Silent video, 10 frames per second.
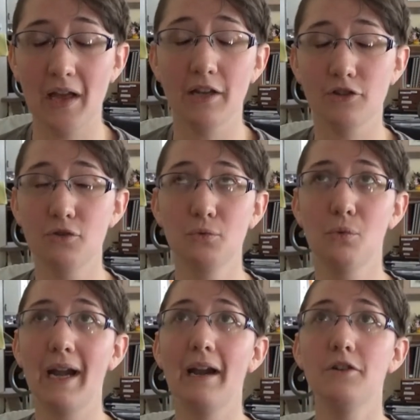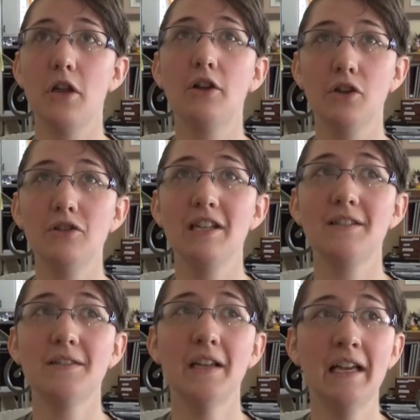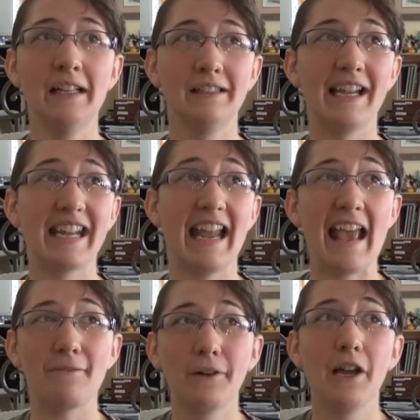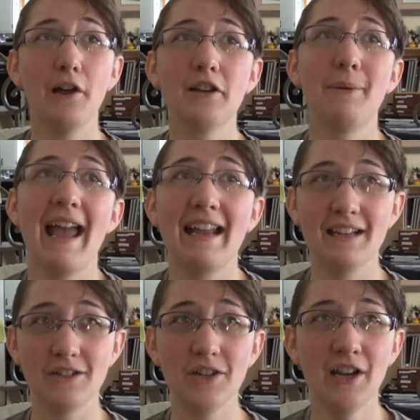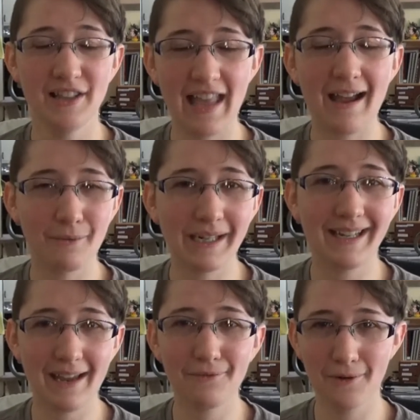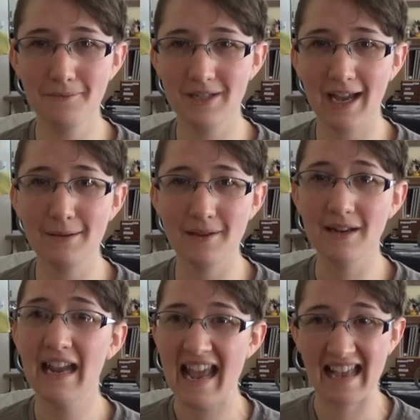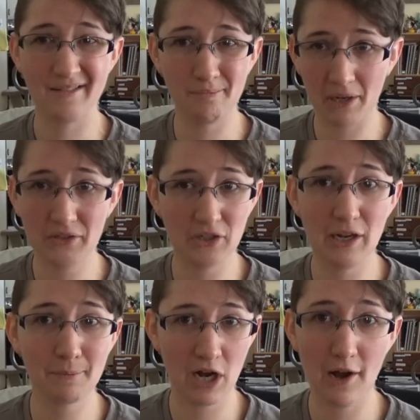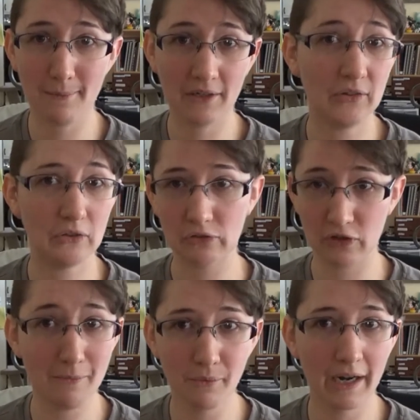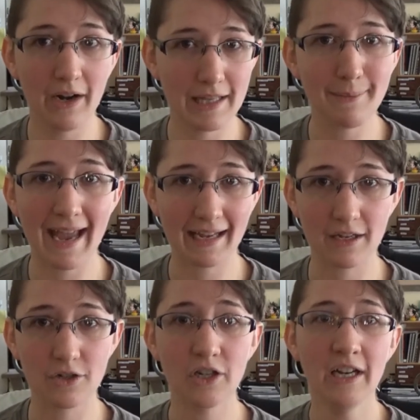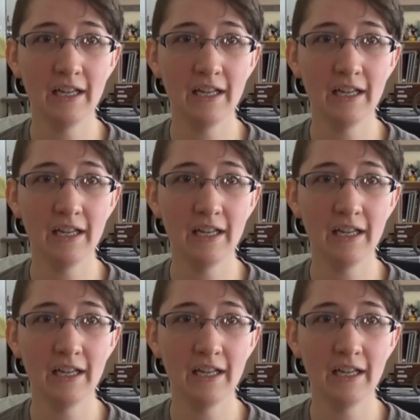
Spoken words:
I swear to goodness, like every other package that we get from Diamond has busted up comics somewhere in the package.